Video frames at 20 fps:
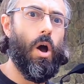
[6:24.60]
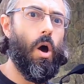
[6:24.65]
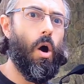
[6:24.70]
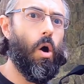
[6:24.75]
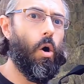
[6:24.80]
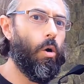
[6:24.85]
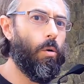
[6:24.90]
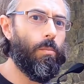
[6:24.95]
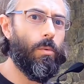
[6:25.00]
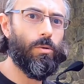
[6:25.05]

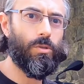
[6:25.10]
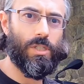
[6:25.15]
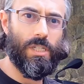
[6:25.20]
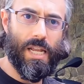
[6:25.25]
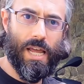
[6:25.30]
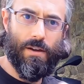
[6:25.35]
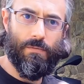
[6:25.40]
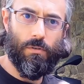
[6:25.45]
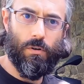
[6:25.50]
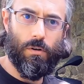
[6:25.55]
Almost
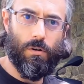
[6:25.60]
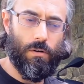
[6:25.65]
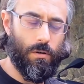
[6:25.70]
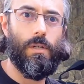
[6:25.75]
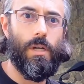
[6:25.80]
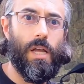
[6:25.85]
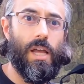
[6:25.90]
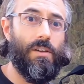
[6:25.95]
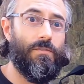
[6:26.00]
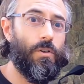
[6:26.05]
never.
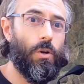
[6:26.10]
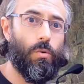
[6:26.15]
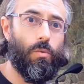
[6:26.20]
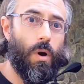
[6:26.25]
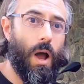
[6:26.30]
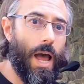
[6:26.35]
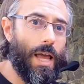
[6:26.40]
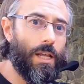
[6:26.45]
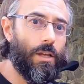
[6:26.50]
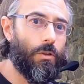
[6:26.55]
If you're
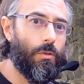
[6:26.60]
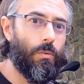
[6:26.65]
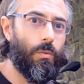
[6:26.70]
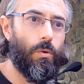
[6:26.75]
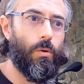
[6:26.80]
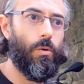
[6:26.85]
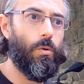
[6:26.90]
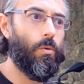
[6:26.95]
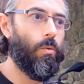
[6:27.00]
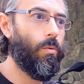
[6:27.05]
riding
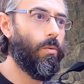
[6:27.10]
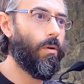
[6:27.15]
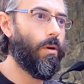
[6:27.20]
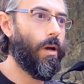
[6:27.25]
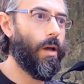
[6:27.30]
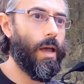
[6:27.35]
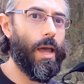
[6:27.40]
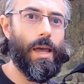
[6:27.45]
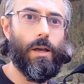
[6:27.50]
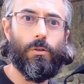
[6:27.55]
through
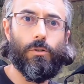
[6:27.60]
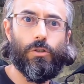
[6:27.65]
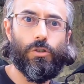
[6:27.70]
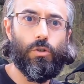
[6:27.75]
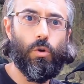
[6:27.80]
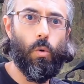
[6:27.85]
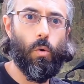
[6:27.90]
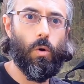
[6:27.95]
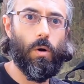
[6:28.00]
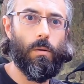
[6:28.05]
a
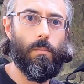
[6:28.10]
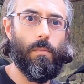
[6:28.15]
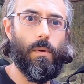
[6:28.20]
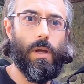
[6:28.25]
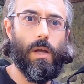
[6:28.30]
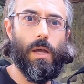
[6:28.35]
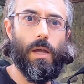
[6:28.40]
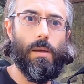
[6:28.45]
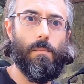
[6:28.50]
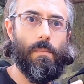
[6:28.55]
hailstorm,
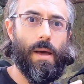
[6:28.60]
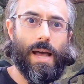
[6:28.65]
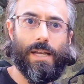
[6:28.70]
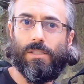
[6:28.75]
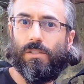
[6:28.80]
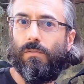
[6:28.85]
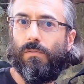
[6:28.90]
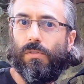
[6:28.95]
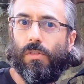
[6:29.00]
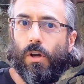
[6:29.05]
a
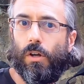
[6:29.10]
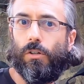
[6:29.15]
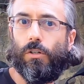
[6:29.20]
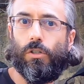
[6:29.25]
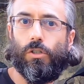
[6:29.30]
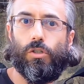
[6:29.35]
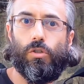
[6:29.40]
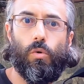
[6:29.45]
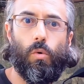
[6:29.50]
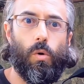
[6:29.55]
massive
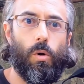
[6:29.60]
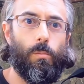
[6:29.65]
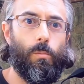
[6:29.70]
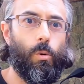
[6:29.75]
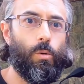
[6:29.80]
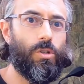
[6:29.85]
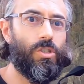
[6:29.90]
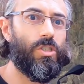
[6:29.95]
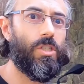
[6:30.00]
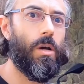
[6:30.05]
thunderstorm,
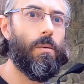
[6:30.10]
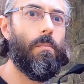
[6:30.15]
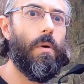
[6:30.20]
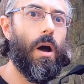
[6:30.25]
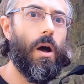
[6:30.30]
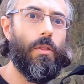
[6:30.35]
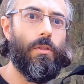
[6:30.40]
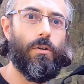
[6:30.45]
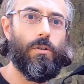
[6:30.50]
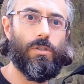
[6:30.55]
or some
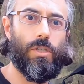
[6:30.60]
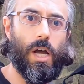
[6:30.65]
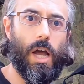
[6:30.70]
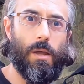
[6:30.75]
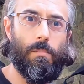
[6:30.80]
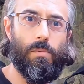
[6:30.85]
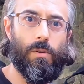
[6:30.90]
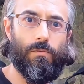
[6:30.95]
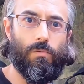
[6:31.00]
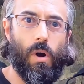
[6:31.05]
other
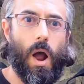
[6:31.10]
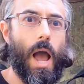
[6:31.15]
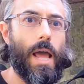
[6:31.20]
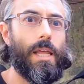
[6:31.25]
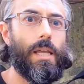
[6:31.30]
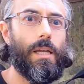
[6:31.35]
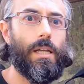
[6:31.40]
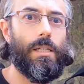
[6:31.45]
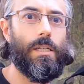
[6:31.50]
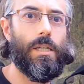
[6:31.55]
type of
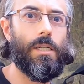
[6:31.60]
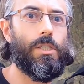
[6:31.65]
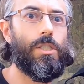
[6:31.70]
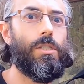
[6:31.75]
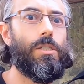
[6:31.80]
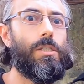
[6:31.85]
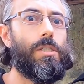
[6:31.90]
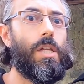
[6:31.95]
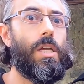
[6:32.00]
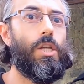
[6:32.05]
riding
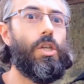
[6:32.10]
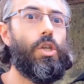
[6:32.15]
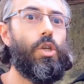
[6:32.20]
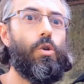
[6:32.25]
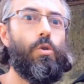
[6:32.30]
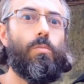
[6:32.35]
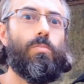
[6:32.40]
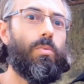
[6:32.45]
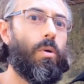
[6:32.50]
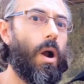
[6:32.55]
conditions that
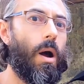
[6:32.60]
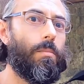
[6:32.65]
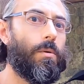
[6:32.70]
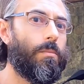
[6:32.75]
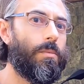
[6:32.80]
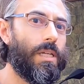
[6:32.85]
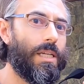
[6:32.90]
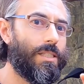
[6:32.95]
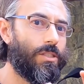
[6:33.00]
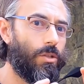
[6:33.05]
you
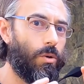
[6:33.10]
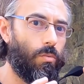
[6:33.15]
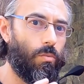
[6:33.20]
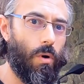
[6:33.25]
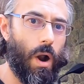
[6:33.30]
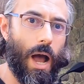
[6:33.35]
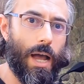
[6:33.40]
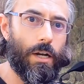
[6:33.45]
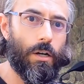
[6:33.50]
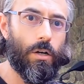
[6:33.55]
probably as the
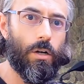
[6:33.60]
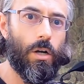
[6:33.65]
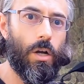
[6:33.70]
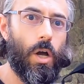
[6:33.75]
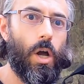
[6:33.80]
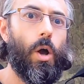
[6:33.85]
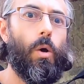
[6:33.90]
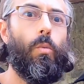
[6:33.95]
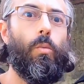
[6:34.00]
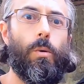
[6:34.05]
rider
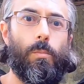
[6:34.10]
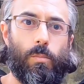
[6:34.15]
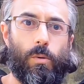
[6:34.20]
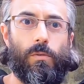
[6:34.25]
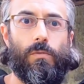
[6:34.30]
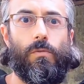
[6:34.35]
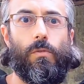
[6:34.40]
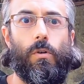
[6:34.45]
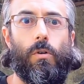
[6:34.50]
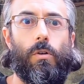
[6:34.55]
would
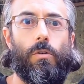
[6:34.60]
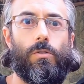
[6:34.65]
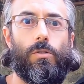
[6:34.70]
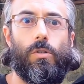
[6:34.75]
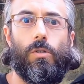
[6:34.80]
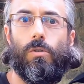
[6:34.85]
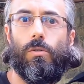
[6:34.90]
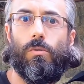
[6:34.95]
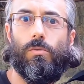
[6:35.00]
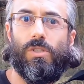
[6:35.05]
prefer
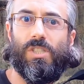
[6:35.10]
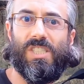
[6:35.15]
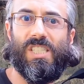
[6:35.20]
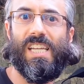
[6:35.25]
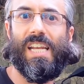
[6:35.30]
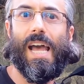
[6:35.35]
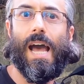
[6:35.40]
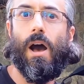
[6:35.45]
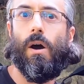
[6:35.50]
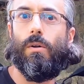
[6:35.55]
to
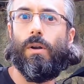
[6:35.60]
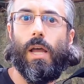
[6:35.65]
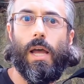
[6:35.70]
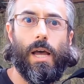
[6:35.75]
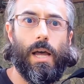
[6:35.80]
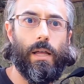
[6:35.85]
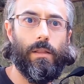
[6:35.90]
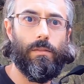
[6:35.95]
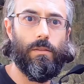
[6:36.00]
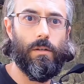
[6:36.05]
sit out
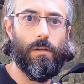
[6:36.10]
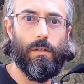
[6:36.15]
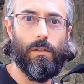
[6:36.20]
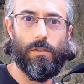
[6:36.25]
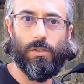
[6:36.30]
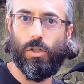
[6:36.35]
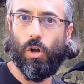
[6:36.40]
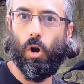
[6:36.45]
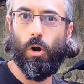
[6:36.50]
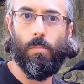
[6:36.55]
at the
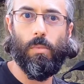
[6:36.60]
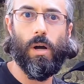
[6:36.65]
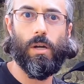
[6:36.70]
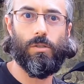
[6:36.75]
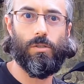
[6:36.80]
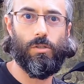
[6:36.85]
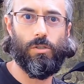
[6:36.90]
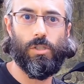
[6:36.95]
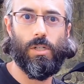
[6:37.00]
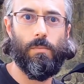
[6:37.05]

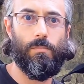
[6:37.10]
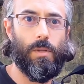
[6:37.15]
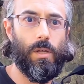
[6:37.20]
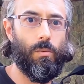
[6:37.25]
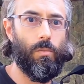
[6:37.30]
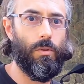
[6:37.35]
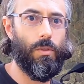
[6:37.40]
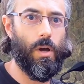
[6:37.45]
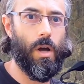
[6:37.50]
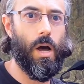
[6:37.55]
Starbucks or
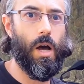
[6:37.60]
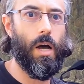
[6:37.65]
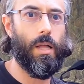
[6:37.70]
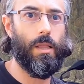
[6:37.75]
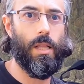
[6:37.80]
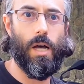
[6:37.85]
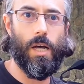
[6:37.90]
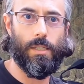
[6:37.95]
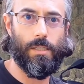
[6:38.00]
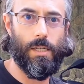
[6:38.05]
something with a
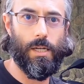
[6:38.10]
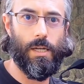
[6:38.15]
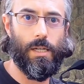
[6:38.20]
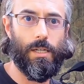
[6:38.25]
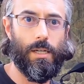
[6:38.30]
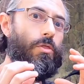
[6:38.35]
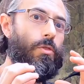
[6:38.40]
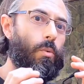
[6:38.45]
hot latte.